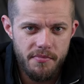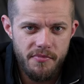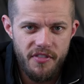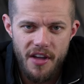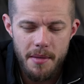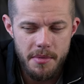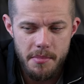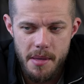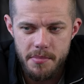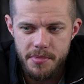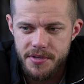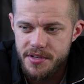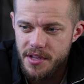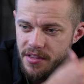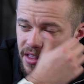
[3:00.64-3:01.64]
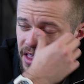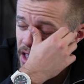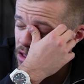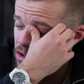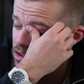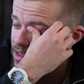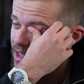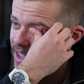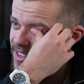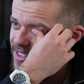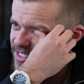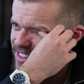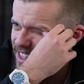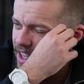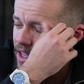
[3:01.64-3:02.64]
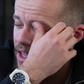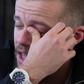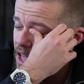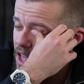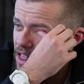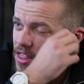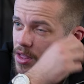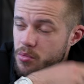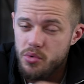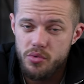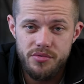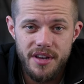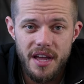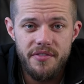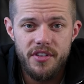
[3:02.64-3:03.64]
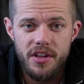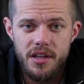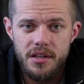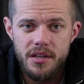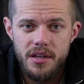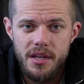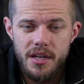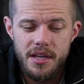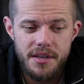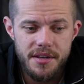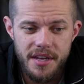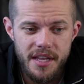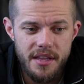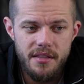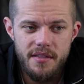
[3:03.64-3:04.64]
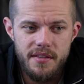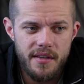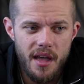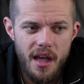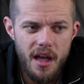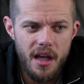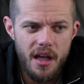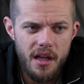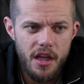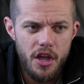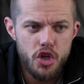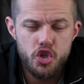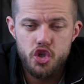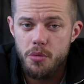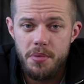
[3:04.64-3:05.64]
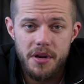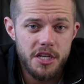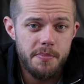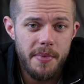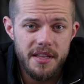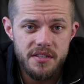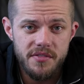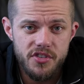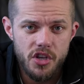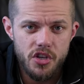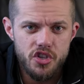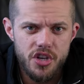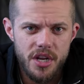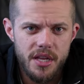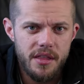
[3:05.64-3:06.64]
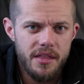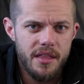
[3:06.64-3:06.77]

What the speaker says: family members. The likelihood is that they will never need a super expensive surgery